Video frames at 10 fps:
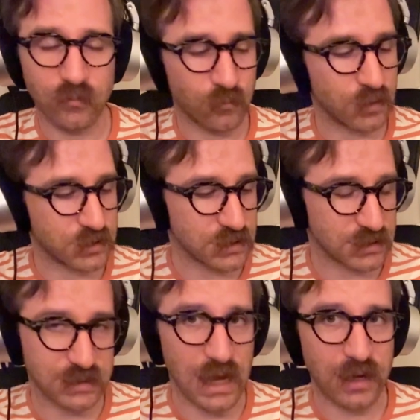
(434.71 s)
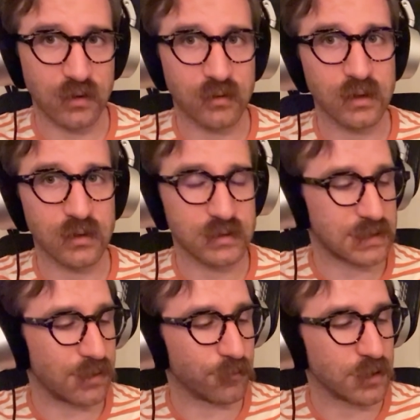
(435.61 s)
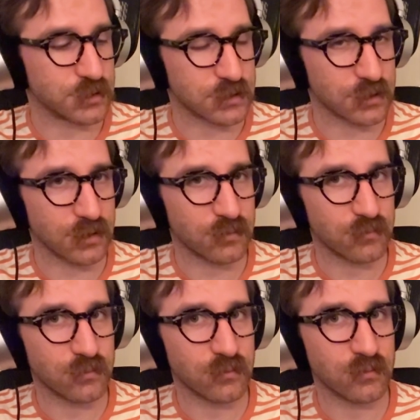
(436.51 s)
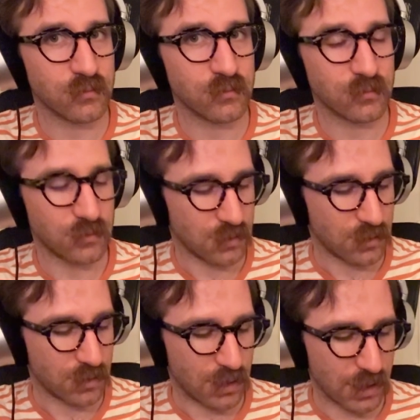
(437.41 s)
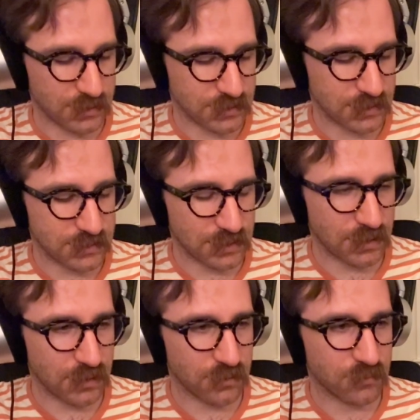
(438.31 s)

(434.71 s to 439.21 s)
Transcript: which is technically the same register as this E,